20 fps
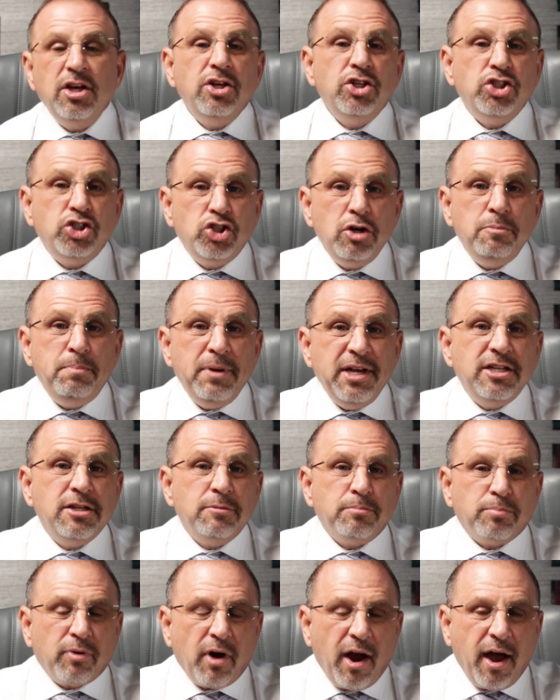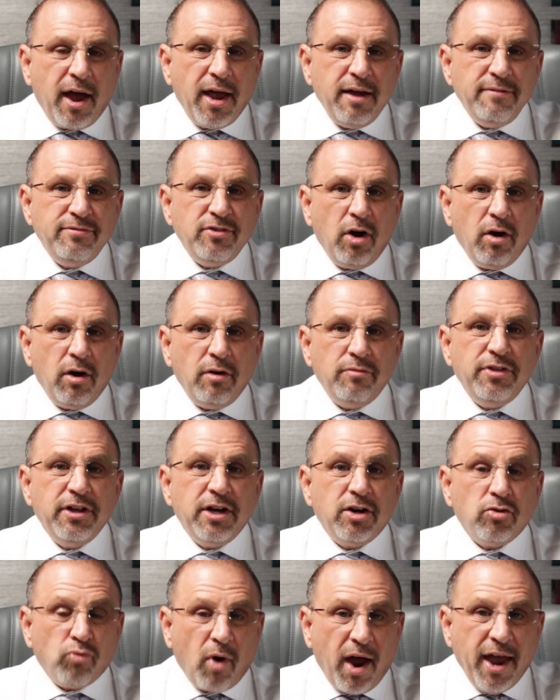should be deprived of
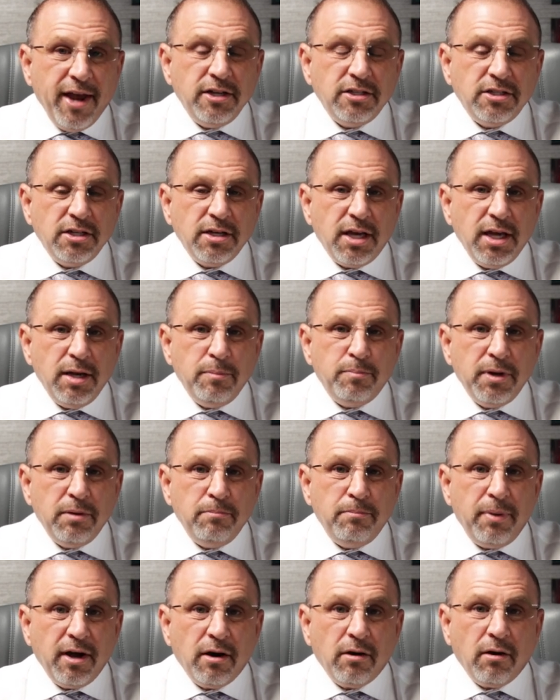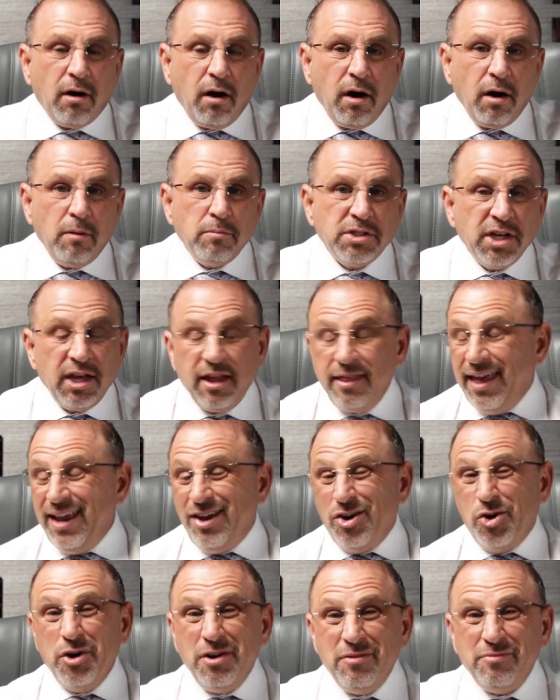their right to keep and bear arms? They
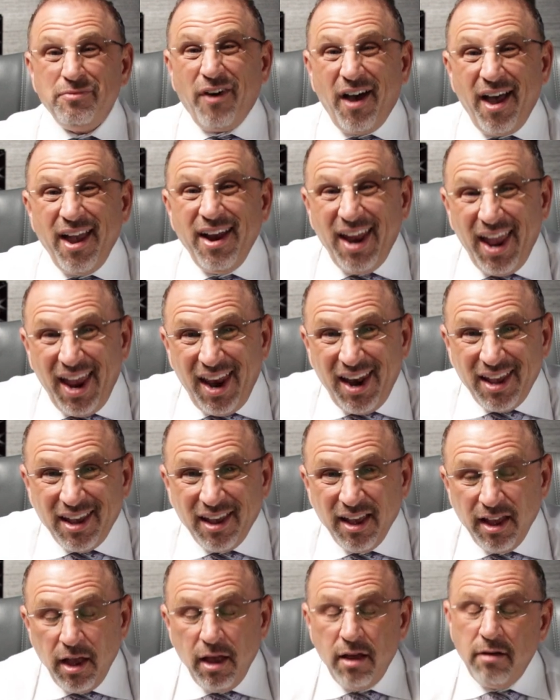couldn't find any.